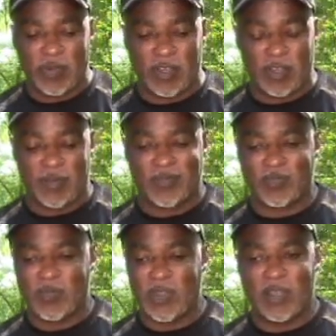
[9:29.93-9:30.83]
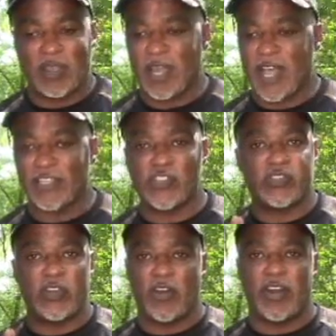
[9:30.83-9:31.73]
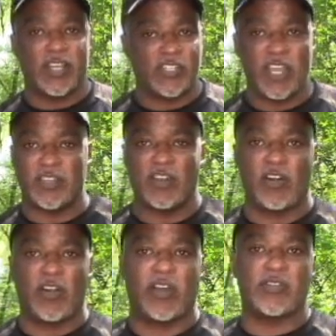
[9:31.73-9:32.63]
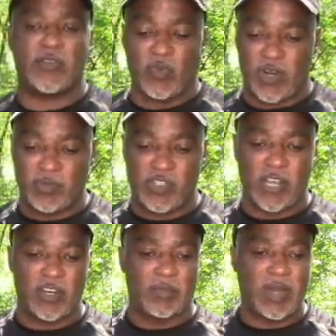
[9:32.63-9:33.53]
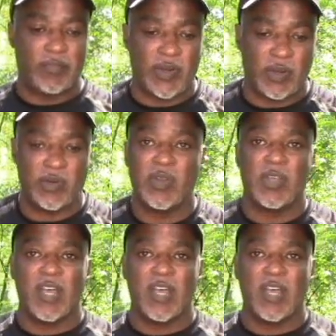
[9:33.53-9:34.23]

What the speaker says: I just start at 10 yards, and when I'm setting up my bow,